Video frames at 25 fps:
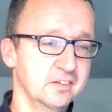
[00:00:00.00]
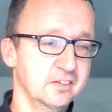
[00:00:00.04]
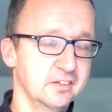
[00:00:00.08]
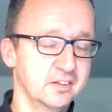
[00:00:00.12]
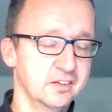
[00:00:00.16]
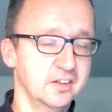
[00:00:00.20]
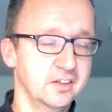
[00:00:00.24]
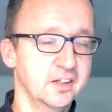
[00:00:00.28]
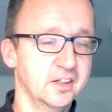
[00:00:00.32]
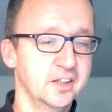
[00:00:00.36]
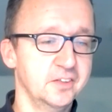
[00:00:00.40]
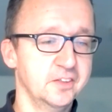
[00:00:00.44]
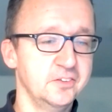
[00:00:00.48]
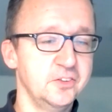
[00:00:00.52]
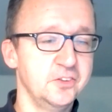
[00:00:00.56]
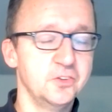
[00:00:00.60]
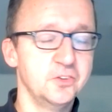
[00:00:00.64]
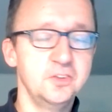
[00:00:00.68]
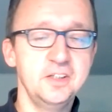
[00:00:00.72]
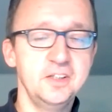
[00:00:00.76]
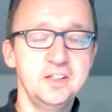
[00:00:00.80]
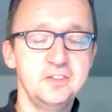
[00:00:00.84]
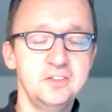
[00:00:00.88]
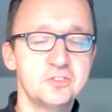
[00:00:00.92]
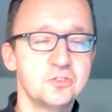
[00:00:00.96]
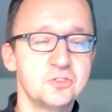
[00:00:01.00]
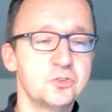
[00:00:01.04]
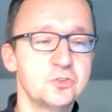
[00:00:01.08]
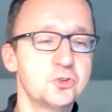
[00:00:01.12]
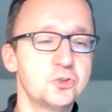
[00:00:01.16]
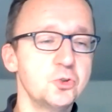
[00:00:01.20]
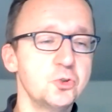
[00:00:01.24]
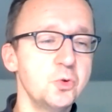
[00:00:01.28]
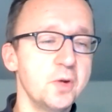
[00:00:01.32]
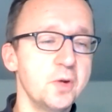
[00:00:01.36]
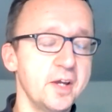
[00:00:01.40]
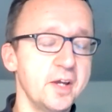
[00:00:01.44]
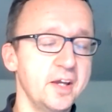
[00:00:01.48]
and you need
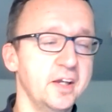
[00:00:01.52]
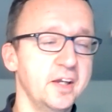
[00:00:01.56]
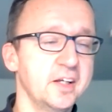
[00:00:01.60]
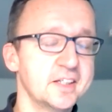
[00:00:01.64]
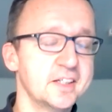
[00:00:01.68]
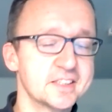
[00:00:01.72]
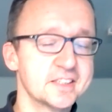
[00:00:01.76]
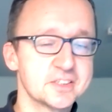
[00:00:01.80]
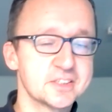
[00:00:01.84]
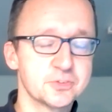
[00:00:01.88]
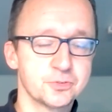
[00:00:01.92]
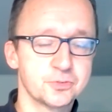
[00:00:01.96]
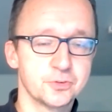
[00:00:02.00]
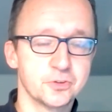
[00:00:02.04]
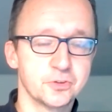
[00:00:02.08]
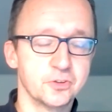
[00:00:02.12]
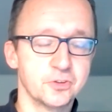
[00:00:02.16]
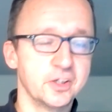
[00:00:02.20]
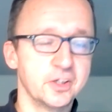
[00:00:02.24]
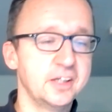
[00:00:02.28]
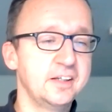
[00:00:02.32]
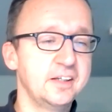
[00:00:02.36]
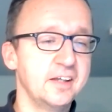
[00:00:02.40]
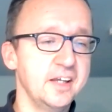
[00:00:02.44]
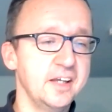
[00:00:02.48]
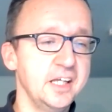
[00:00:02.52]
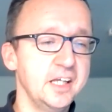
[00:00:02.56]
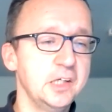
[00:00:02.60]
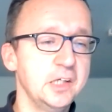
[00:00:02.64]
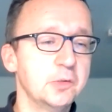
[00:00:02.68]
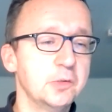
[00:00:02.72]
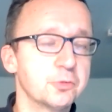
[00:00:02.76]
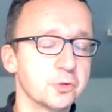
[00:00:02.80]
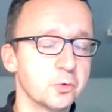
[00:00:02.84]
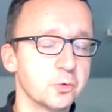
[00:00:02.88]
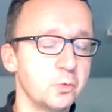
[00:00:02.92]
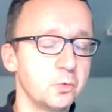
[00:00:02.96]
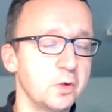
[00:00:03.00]
2 eggs for a cake
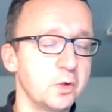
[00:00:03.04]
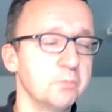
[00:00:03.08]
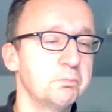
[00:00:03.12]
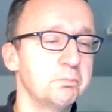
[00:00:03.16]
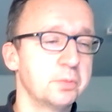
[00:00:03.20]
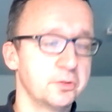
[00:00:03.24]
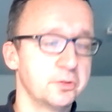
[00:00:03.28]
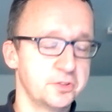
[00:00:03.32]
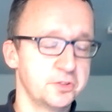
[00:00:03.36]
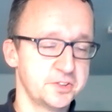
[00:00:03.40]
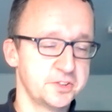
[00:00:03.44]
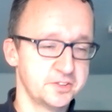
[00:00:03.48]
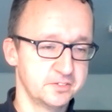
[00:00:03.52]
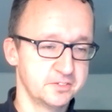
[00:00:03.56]
for 1 person.